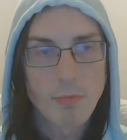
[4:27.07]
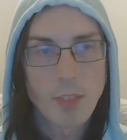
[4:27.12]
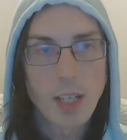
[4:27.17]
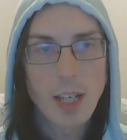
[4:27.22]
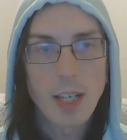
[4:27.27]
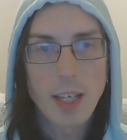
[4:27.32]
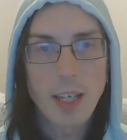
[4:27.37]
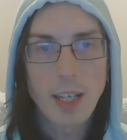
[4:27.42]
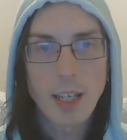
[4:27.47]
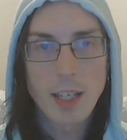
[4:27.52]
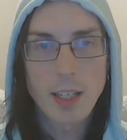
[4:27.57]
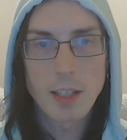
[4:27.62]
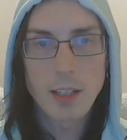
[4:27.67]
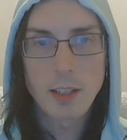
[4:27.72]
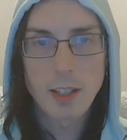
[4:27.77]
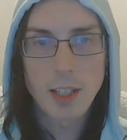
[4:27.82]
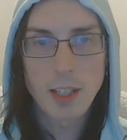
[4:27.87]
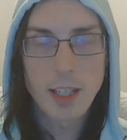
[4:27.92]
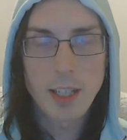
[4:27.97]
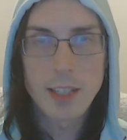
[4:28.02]

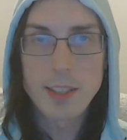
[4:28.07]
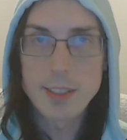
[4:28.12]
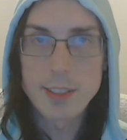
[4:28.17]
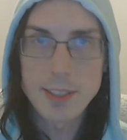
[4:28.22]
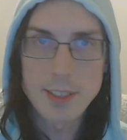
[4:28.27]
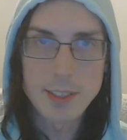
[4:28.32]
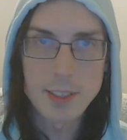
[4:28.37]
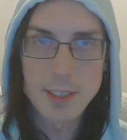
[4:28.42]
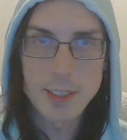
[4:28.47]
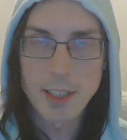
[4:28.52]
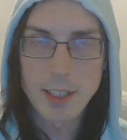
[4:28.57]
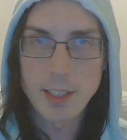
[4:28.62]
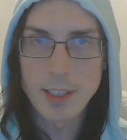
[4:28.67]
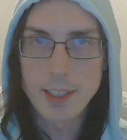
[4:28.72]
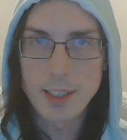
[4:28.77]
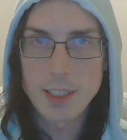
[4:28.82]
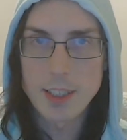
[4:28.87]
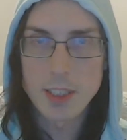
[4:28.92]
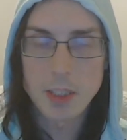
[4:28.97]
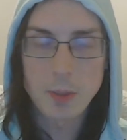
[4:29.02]
I also saw
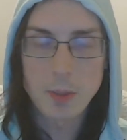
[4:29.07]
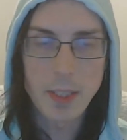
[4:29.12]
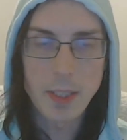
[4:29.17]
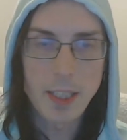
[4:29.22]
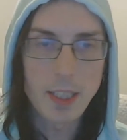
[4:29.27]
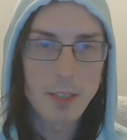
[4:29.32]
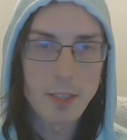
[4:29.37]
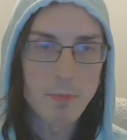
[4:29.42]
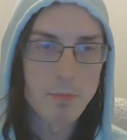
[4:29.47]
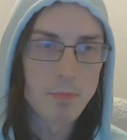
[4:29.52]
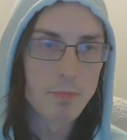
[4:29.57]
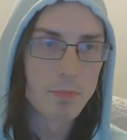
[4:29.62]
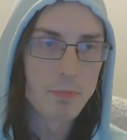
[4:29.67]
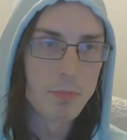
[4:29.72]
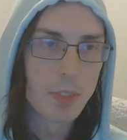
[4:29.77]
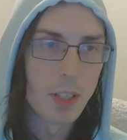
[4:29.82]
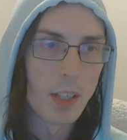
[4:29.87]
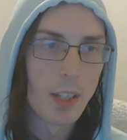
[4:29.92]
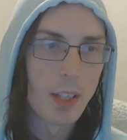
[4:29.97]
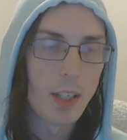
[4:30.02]
this tweet
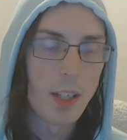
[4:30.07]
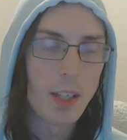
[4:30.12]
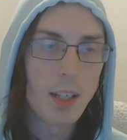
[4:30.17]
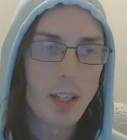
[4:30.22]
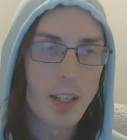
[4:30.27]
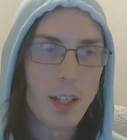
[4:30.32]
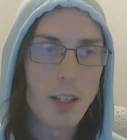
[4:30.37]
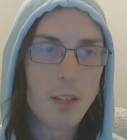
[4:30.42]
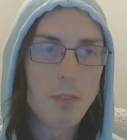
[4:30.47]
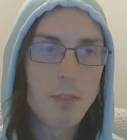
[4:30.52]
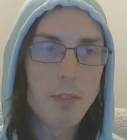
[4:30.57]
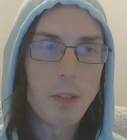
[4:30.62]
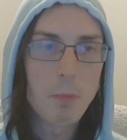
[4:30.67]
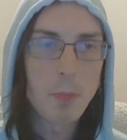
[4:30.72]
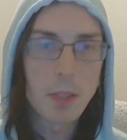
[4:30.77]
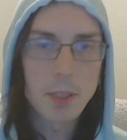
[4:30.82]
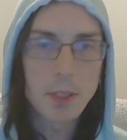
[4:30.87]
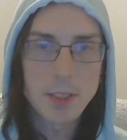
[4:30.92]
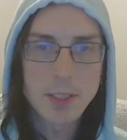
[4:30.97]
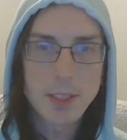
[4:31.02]
of a
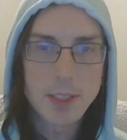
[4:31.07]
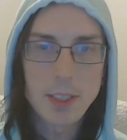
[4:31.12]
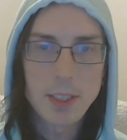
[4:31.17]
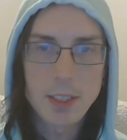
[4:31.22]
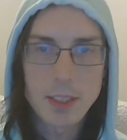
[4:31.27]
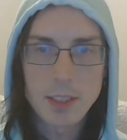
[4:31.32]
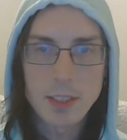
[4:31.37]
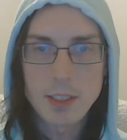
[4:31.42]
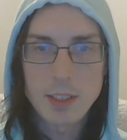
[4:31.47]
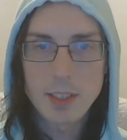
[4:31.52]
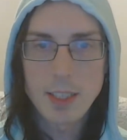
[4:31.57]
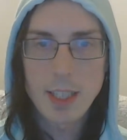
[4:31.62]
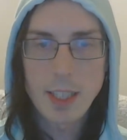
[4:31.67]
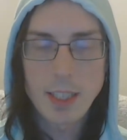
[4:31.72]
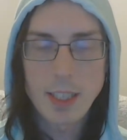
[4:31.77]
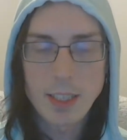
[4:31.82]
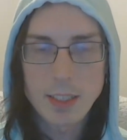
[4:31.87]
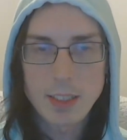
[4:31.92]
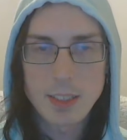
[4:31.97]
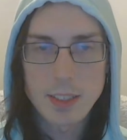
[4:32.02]
person
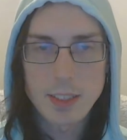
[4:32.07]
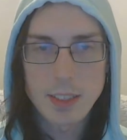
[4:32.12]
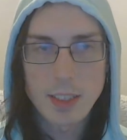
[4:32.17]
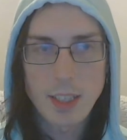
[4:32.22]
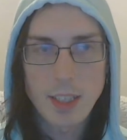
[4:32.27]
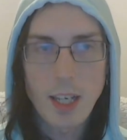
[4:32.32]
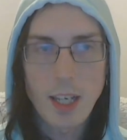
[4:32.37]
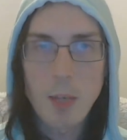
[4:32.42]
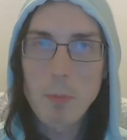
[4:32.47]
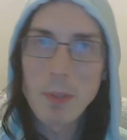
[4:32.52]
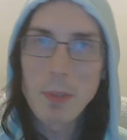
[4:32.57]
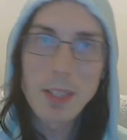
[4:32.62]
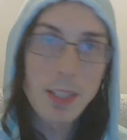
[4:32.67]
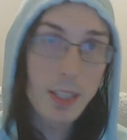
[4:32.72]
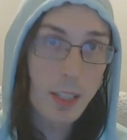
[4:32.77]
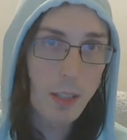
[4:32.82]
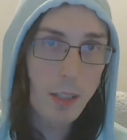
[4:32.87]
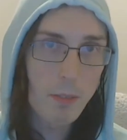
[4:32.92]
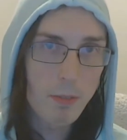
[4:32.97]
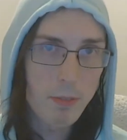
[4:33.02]
that I
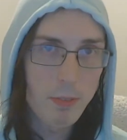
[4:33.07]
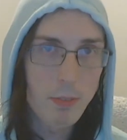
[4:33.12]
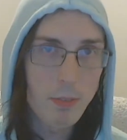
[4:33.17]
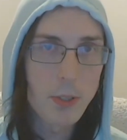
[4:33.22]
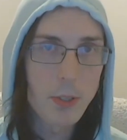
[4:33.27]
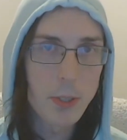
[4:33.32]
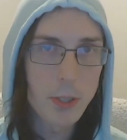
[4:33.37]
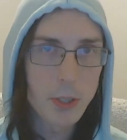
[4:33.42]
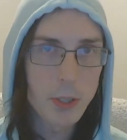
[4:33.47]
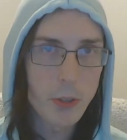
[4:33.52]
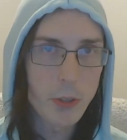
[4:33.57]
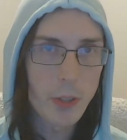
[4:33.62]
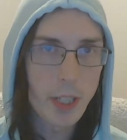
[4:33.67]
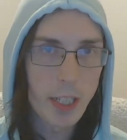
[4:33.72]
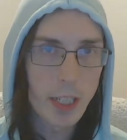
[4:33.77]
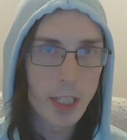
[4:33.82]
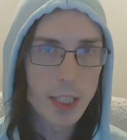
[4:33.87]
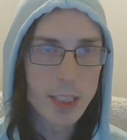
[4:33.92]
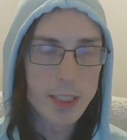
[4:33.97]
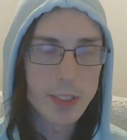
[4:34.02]
believe they're
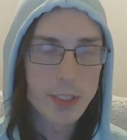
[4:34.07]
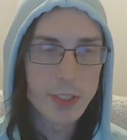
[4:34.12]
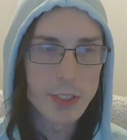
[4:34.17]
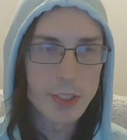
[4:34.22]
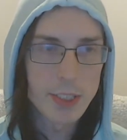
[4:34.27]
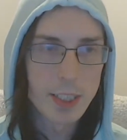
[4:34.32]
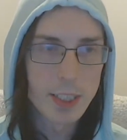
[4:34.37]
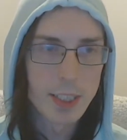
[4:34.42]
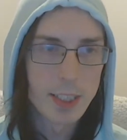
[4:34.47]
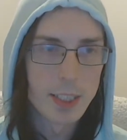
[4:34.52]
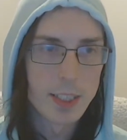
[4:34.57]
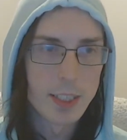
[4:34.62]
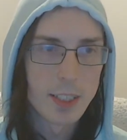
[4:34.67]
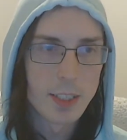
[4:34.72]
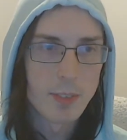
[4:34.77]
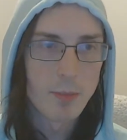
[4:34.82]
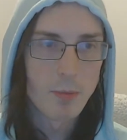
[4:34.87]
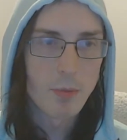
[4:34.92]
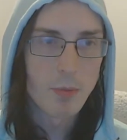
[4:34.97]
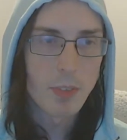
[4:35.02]
trans,
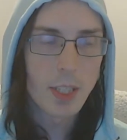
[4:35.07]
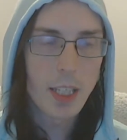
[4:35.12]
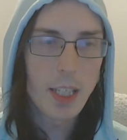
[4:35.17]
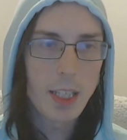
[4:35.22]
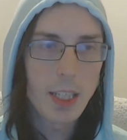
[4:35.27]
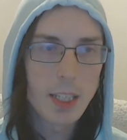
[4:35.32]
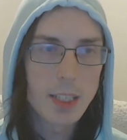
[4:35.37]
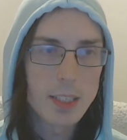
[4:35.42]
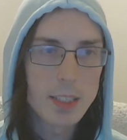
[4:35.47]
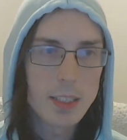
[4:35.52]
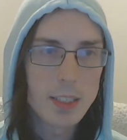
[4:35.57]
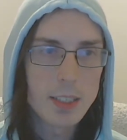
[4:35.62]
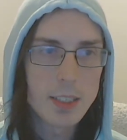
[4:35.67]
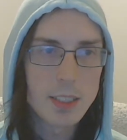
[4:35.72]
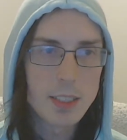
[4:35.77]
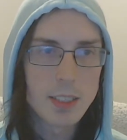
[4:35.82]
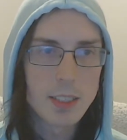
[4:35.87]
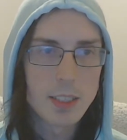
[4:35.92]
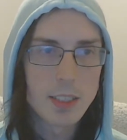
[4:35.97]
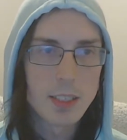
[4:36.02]
and
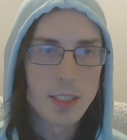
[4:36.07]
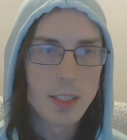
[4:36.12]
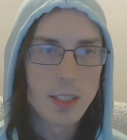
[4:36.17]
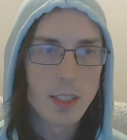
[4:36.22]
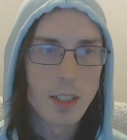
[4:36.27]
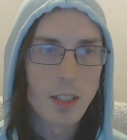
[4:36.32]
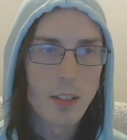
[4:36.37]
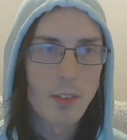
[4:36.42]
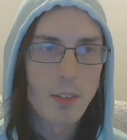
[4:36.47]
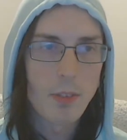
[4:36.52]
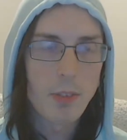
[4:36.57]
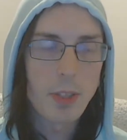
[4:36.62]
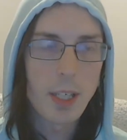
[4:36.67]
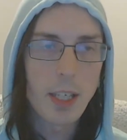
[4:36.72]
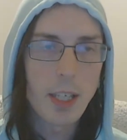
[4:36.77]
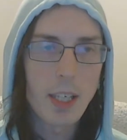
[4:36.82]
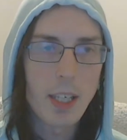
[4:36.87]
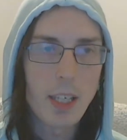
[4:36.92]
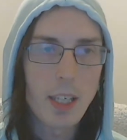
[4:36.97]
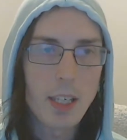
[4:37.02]

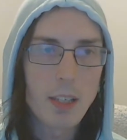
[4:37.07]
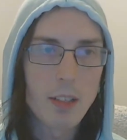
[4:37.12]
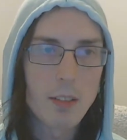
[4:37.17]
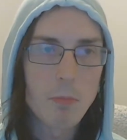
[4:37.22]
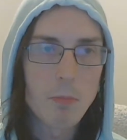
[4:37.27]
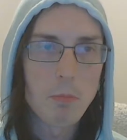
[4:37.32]
they